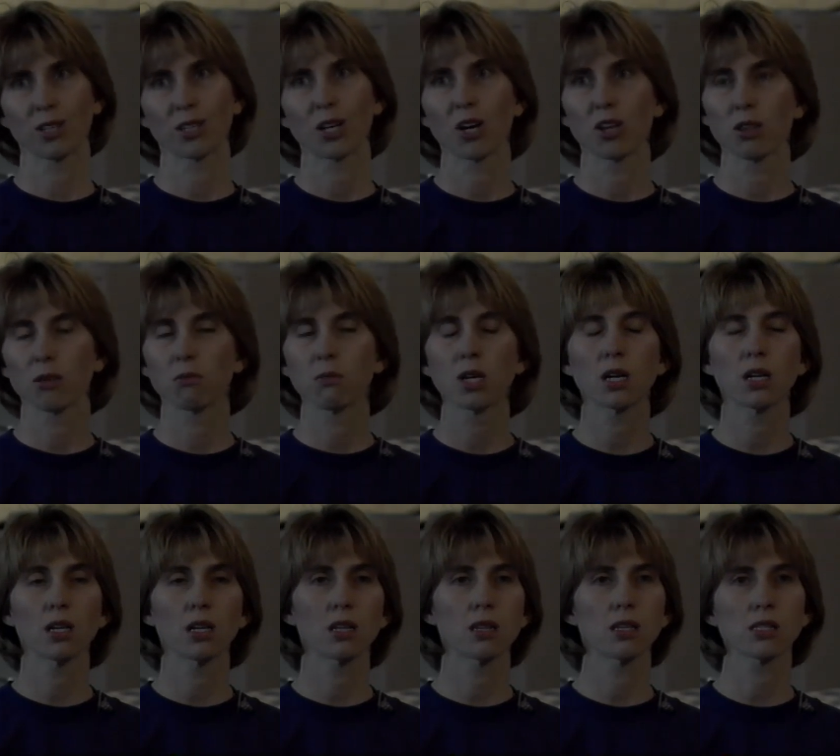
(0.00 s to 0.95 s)
you know, the
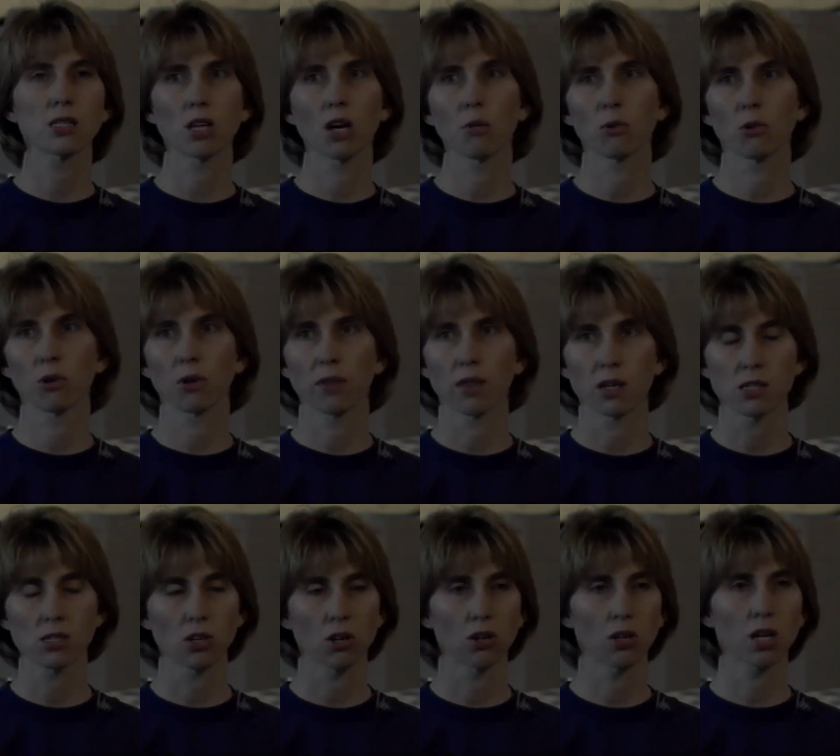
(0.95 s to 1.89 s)
middle of the summer, and
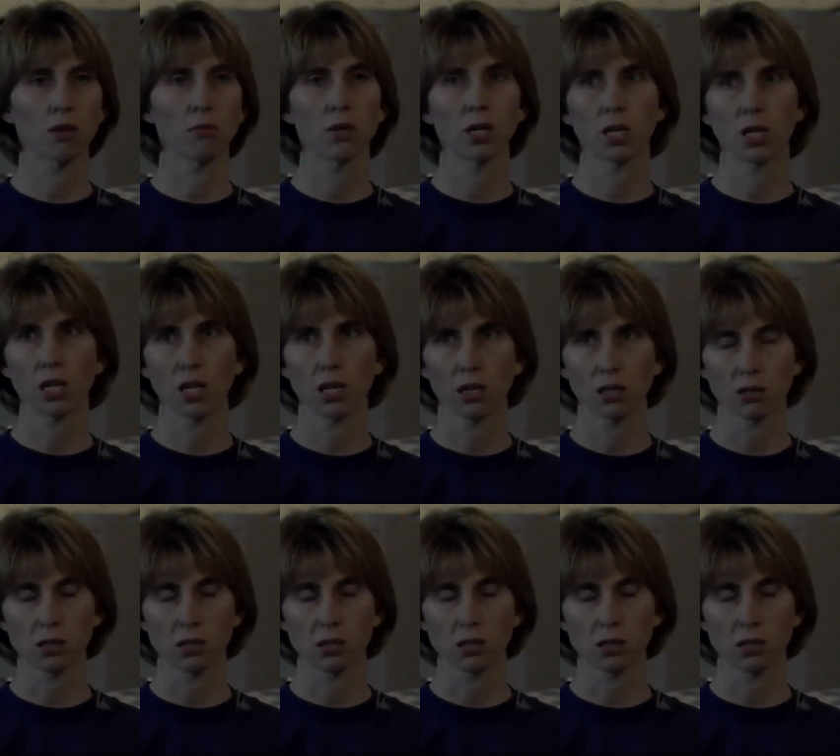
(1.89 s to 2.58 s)
they start coming in heat